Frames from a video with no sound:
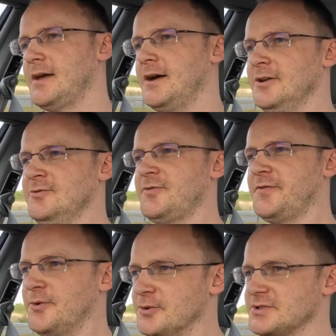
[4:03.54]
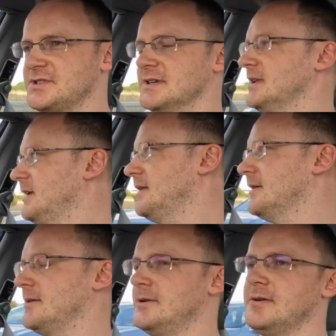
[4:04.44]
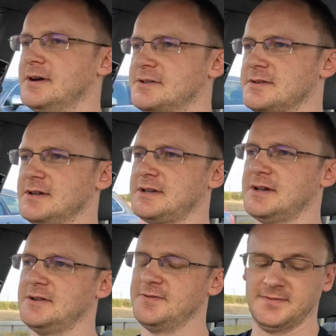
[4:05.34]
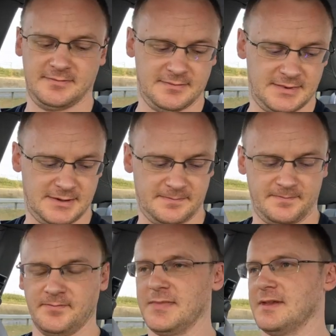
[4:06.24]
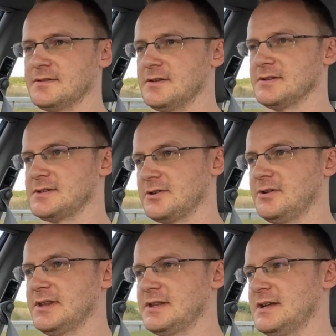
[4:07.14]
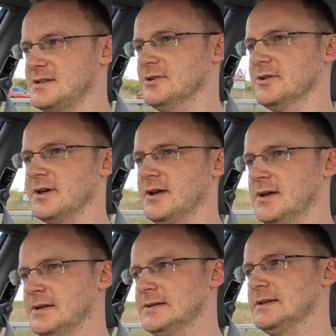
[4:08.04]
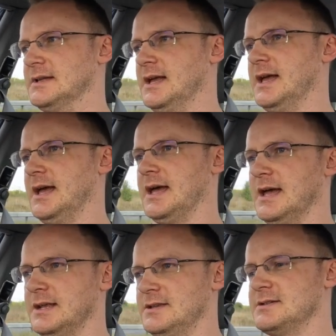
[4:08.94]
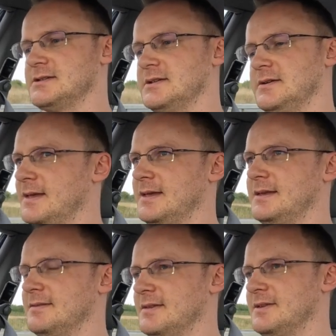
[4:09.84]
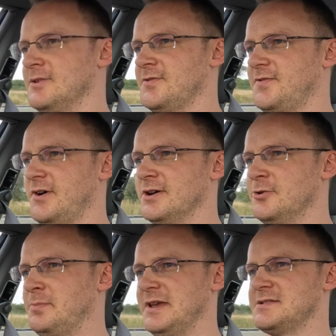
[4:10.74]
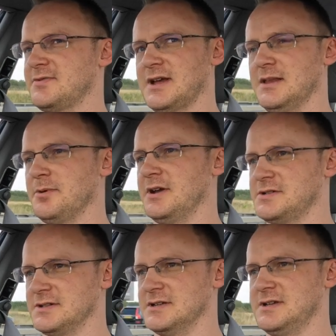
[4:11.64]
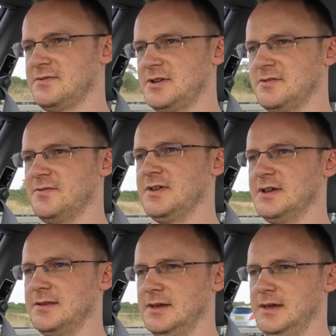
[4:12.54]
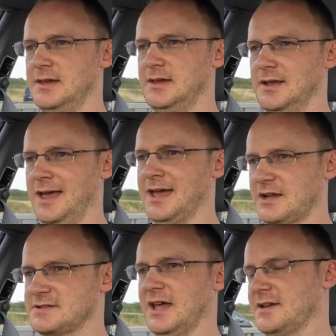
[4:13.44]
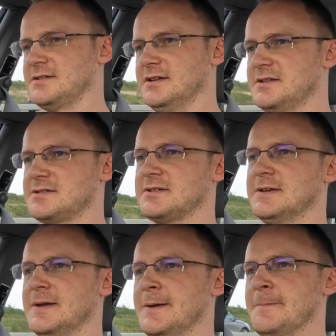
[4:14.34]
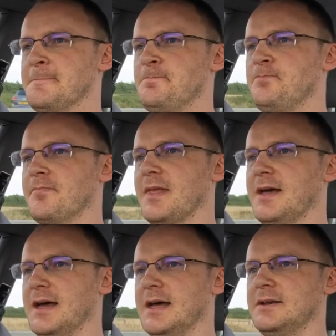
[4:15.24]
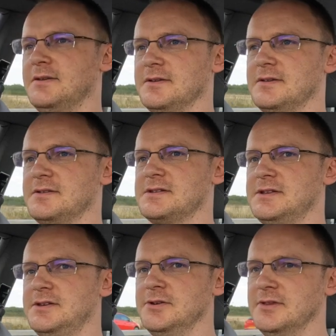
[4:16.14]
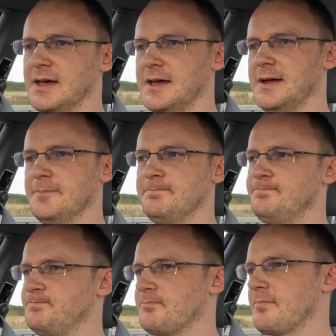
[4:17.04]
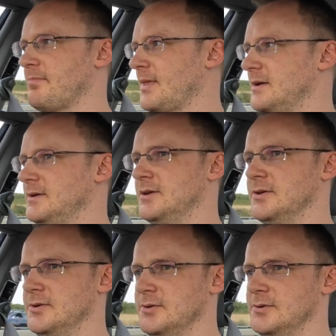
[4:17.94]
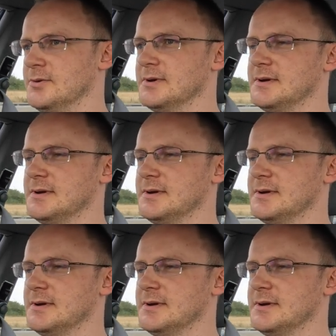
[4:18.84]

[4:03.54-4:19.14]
Unfortunately though, I kind of, so I got the data logger, and the final piece of calibration is you have to configure the x-axis, and to do that you